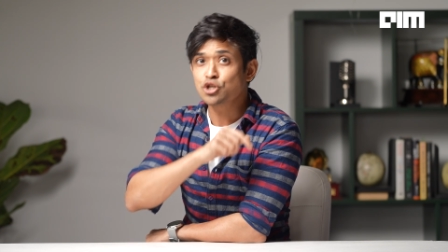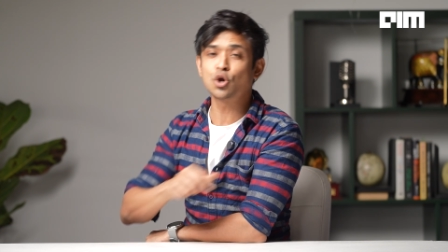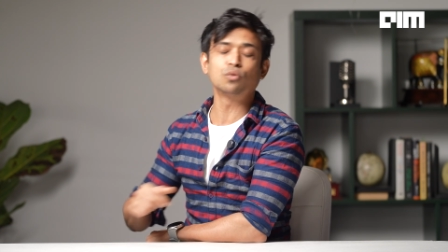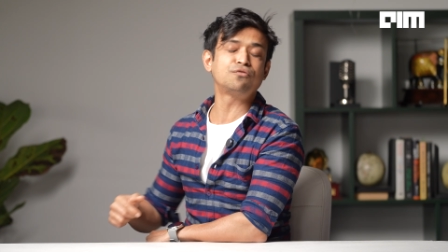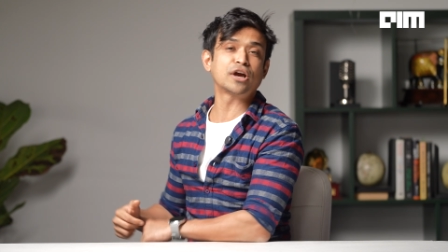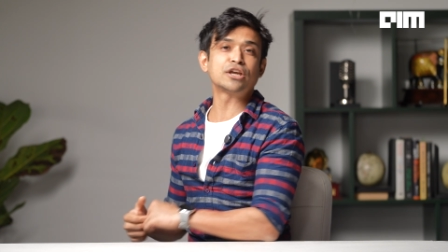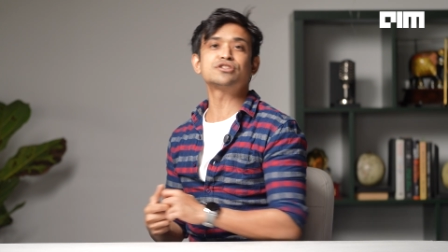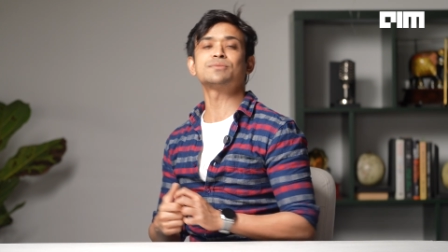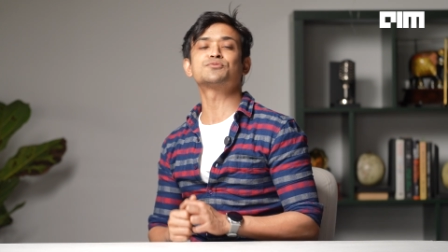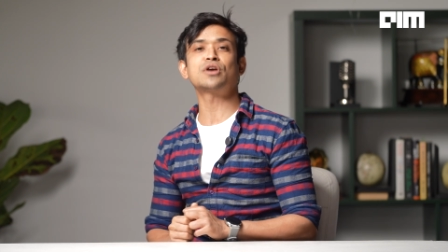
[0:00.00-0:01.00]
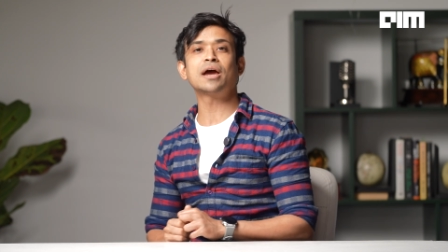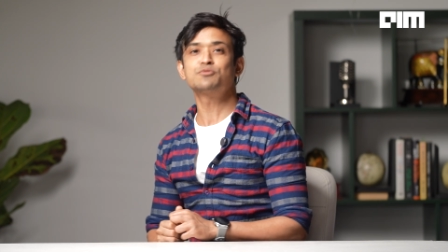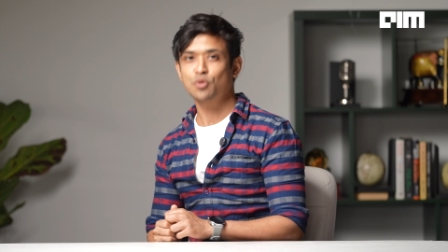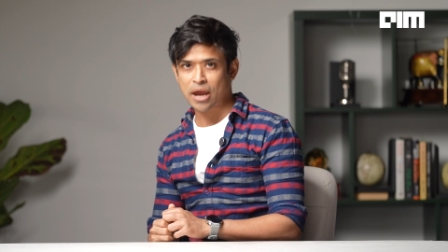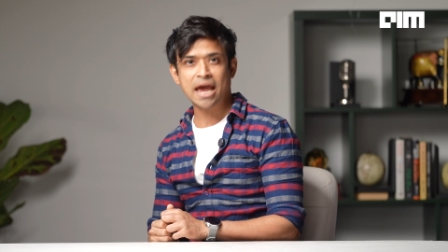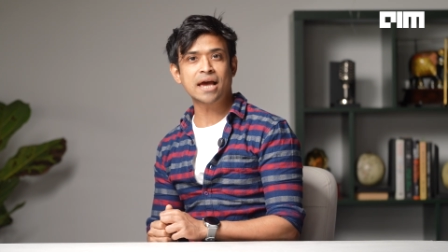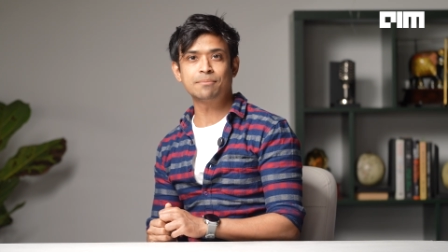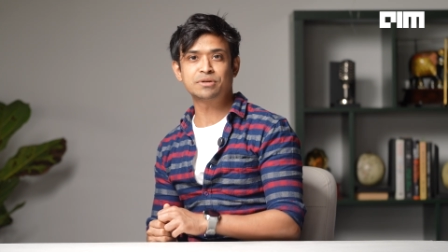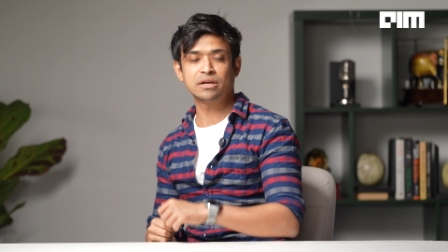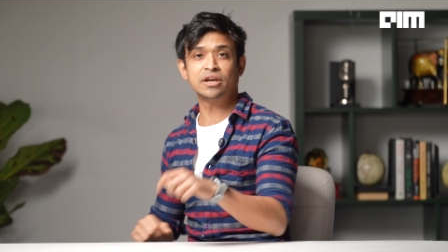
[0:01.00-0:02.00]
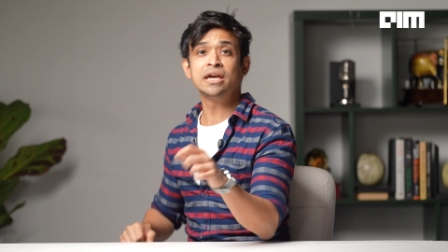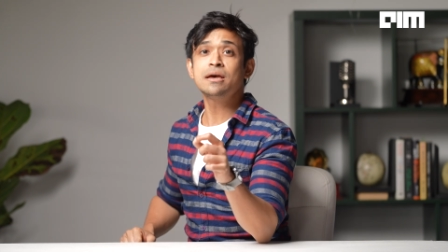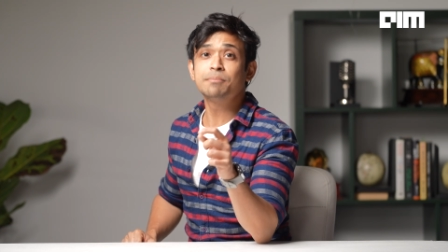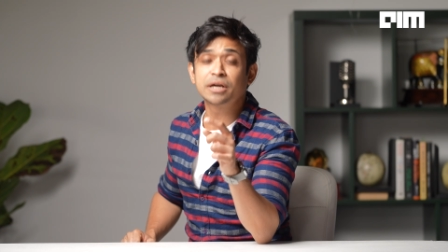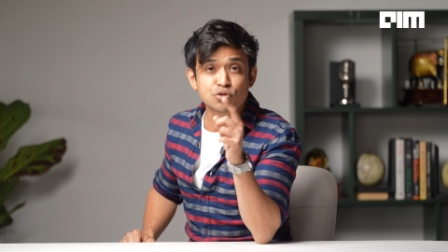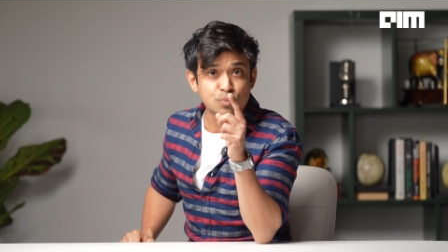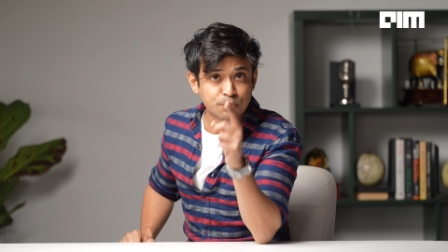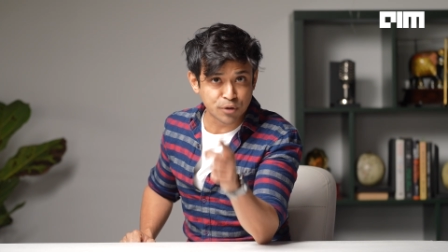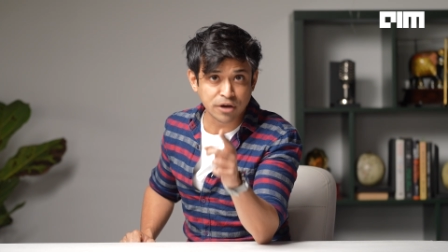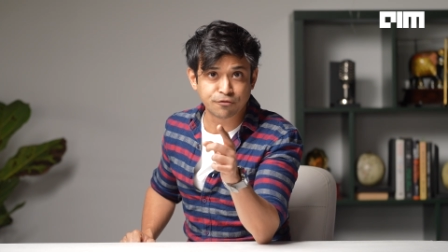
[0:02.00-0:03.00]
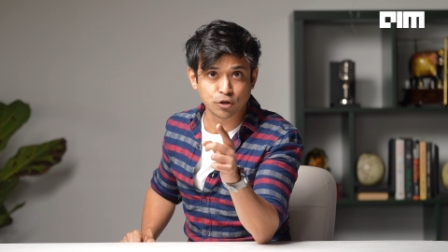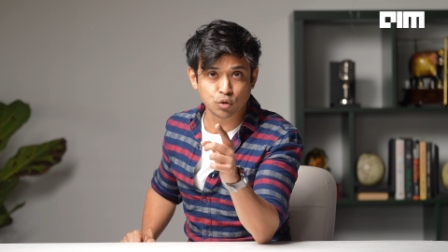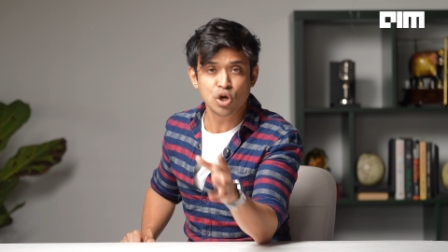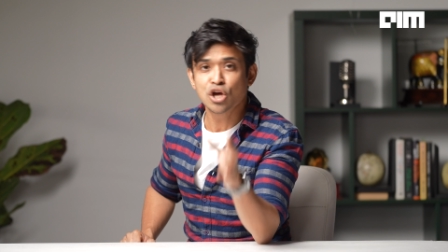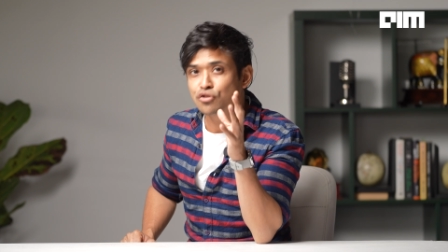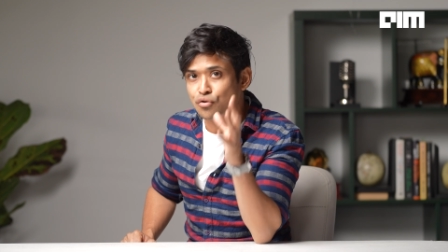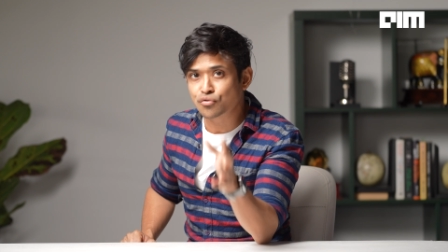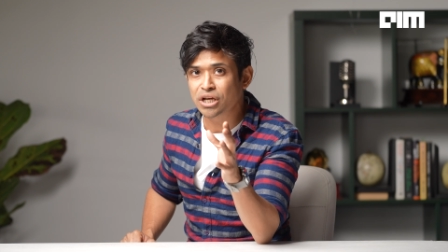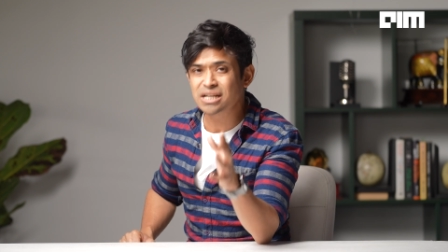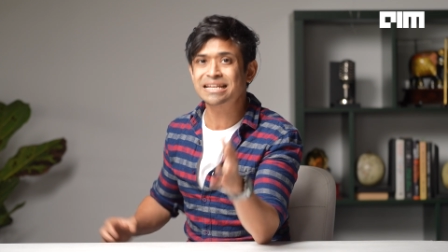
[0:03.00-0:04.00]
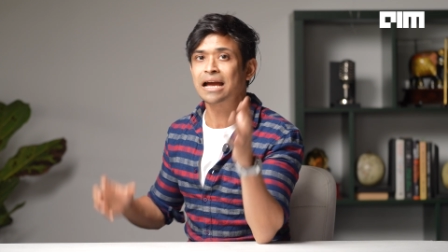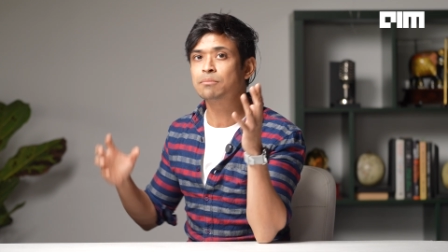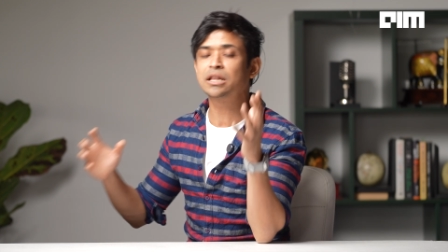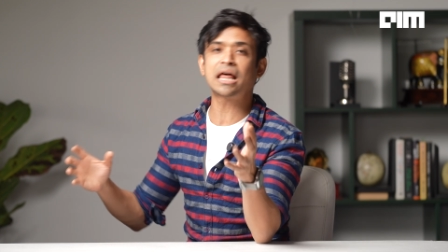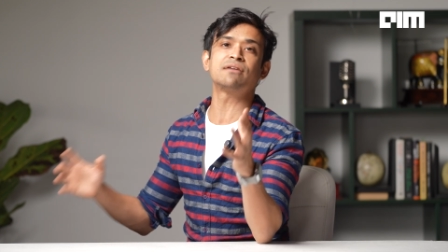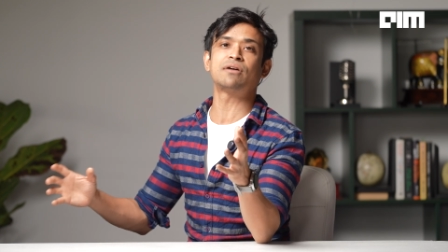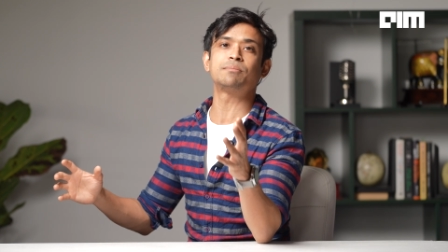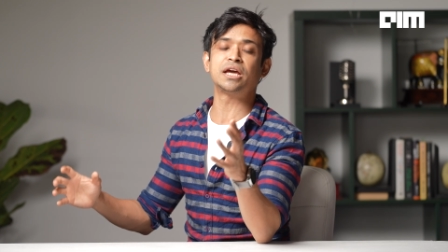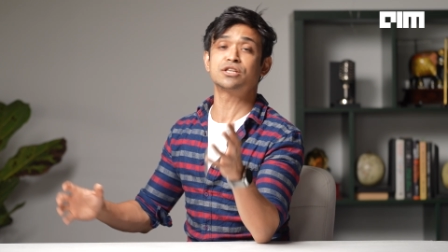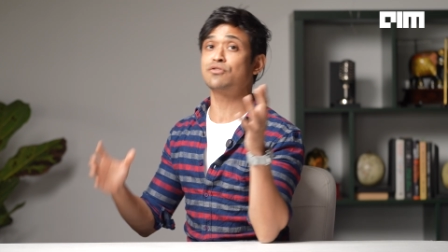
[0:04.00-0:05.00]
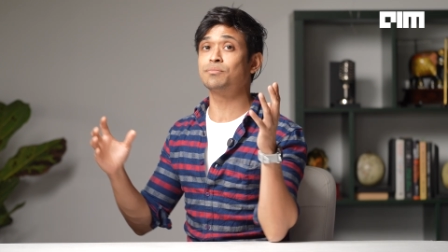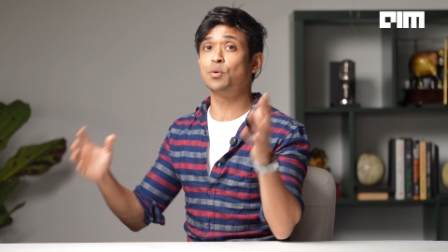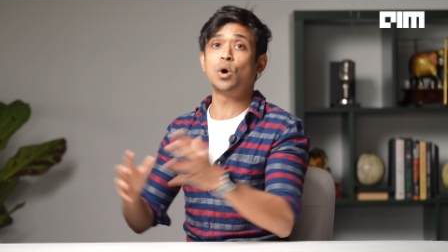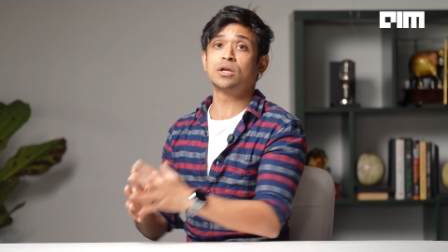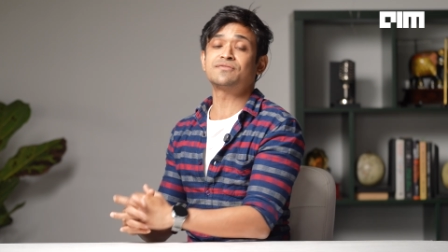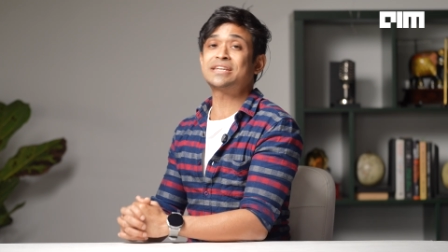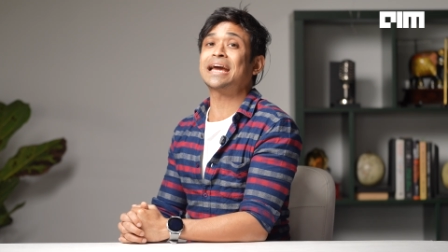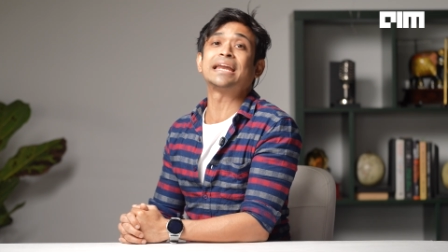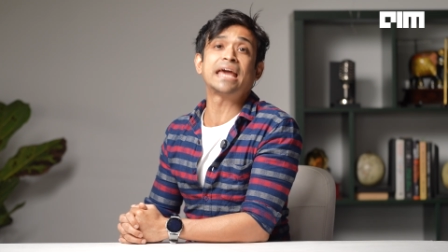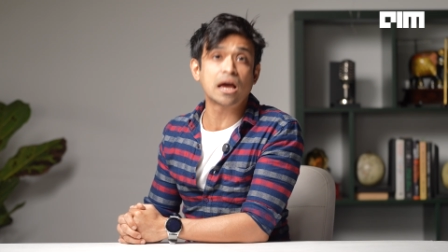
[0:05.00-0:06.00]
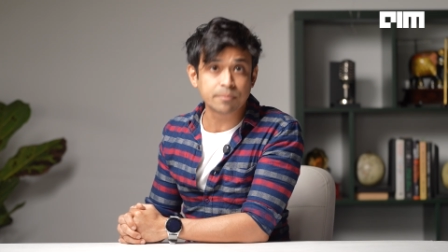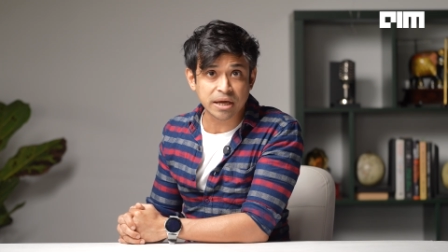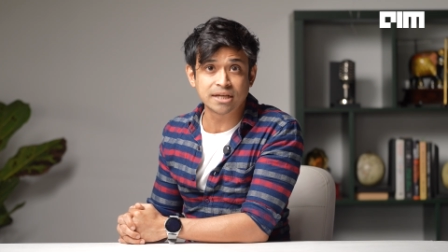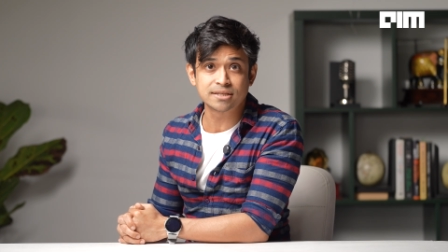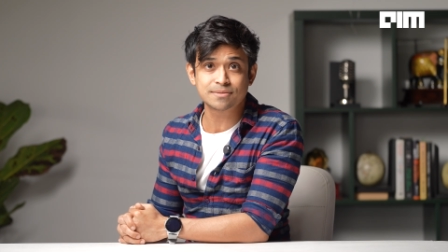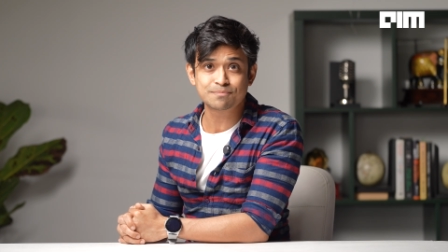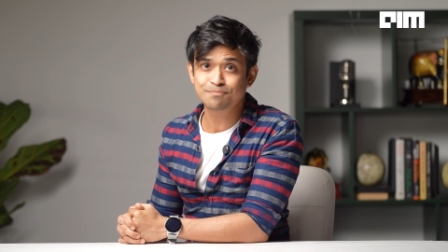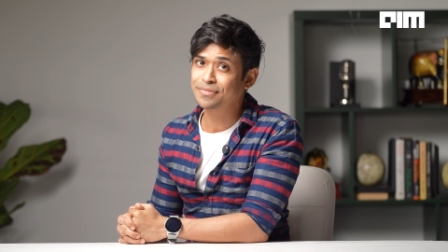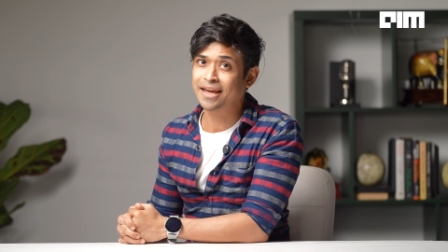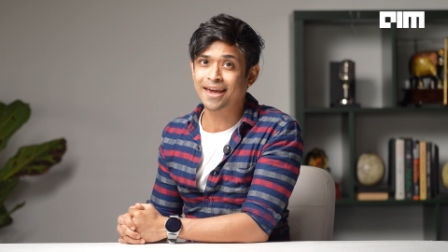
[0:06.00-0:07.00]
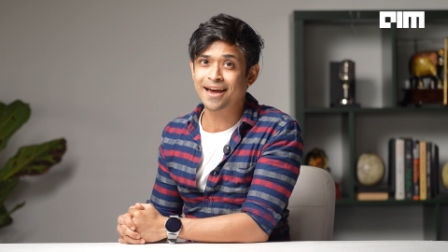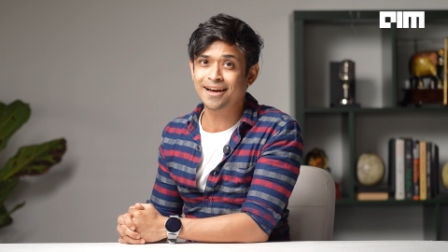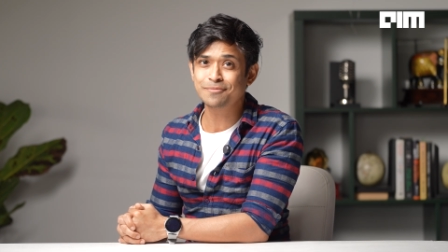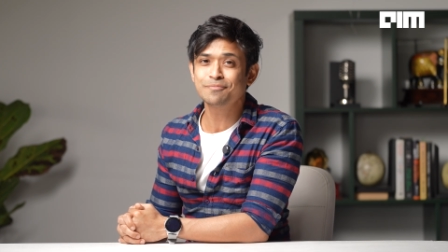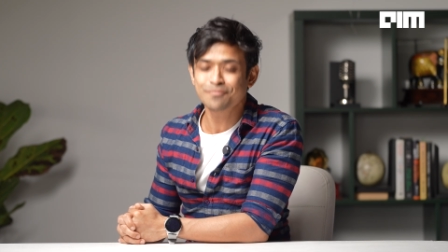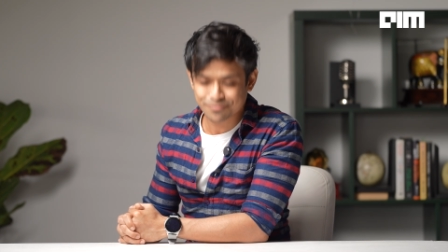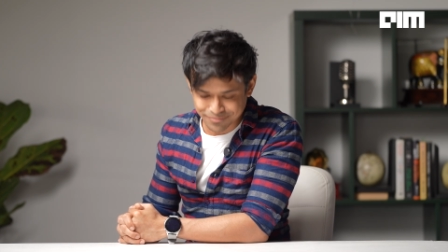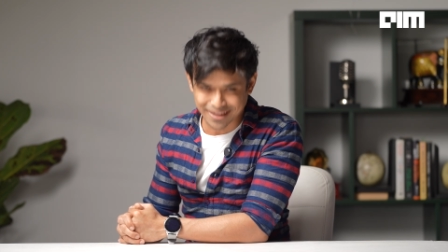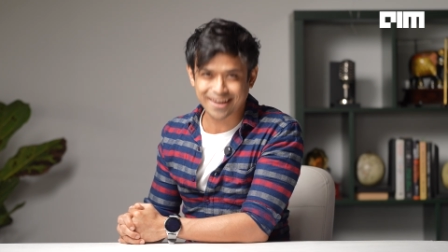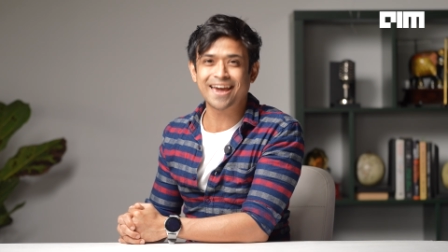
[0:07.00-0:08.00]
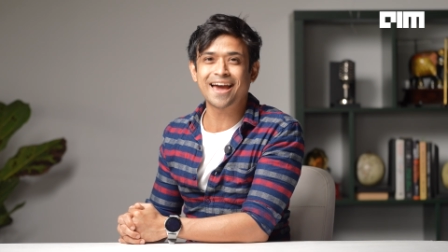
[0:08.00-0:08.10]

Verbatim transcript: don't forget to subscribe to AIM TV because we bring for you the real time live updates from the world of tech and AI because think AI, think